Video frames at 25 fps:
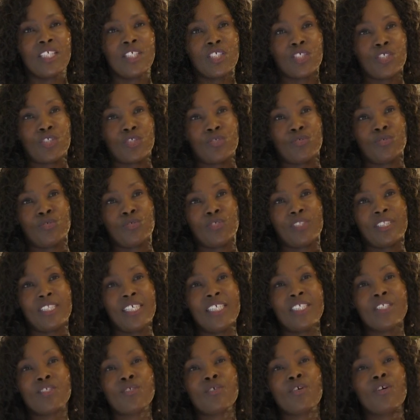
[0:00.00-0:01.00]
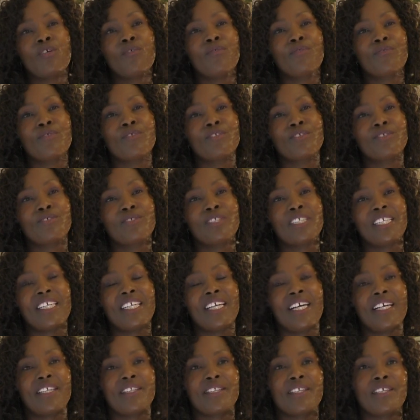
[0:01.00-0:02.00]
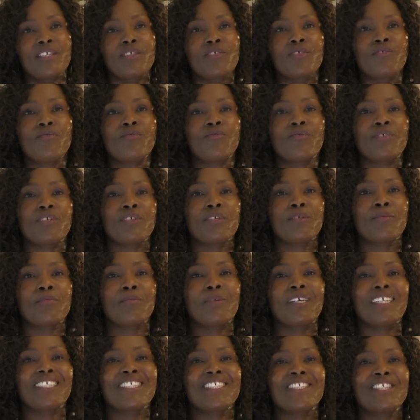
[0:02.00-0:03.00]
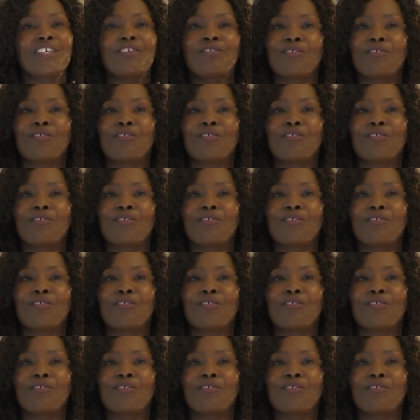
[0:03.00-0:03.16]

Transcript: so that's all for today i thank you very much